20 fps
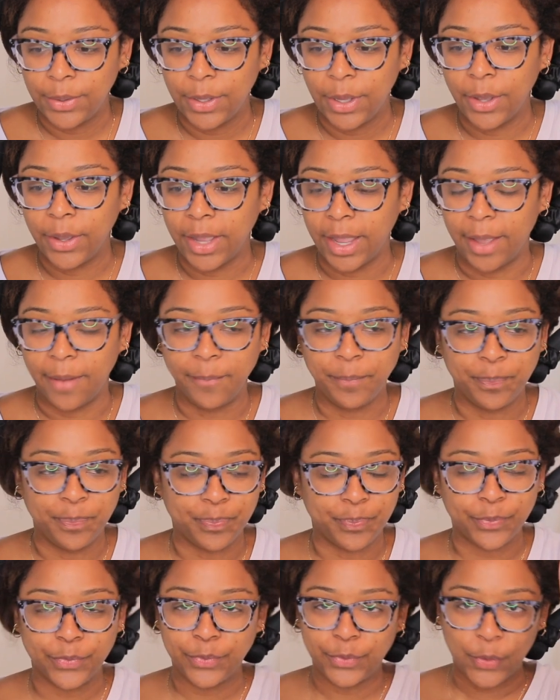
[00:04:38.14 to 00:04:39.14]
Okay,
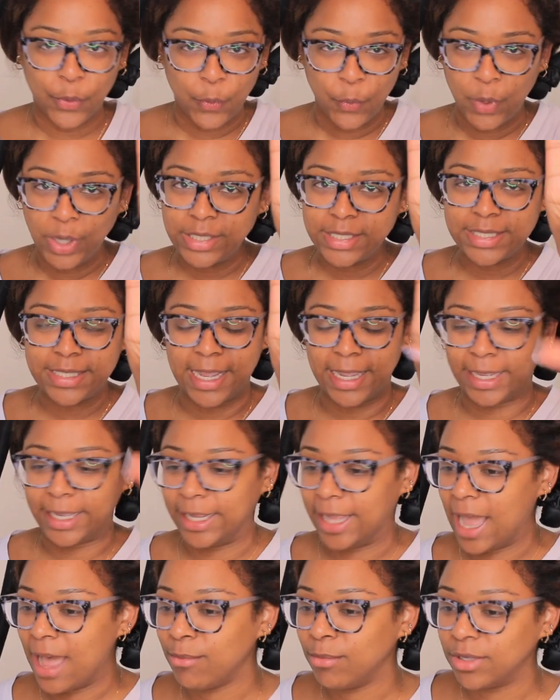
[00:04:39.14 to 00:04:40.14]
one
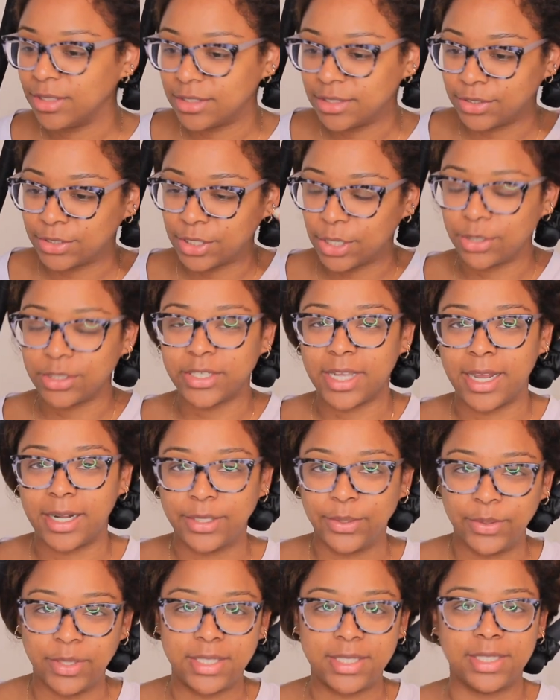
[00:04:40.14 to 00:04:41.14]
second. I'm gonna go try to
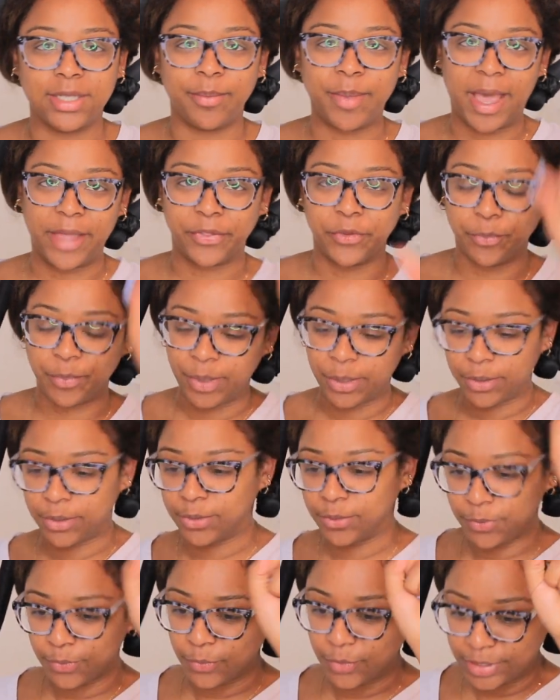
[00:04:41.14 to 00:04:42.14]
do this in the bathroom
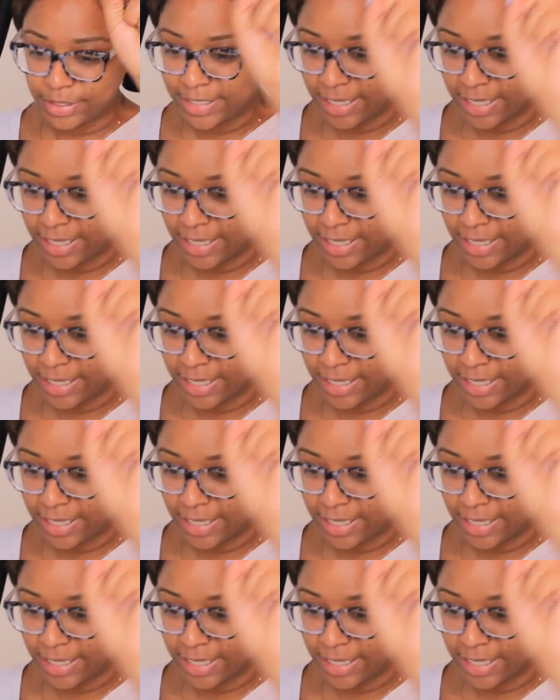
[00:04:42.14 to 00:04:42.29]
mirror. One